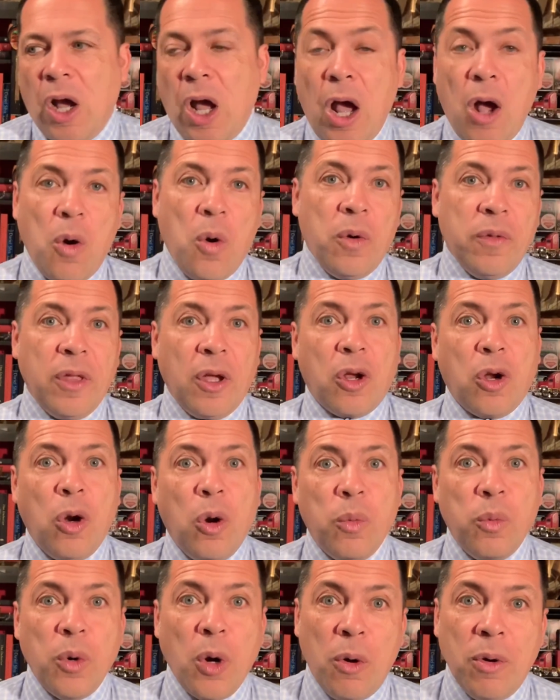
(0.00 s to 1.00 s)
or the
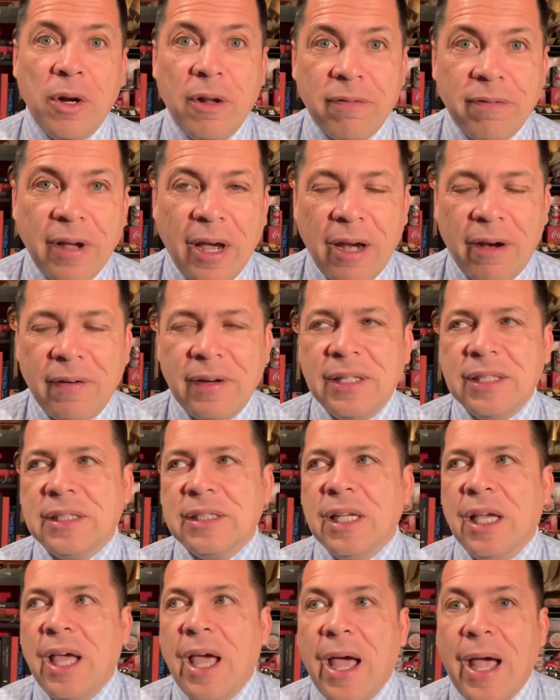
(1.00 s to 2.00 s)

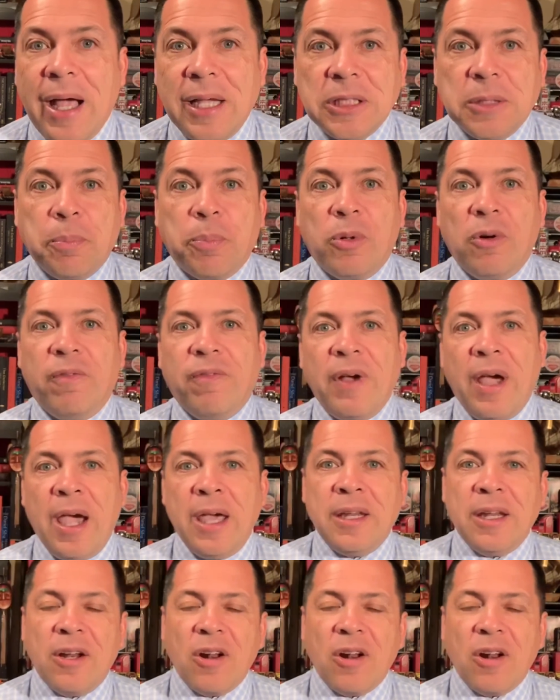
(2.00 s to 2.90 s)
coronavirus, has provided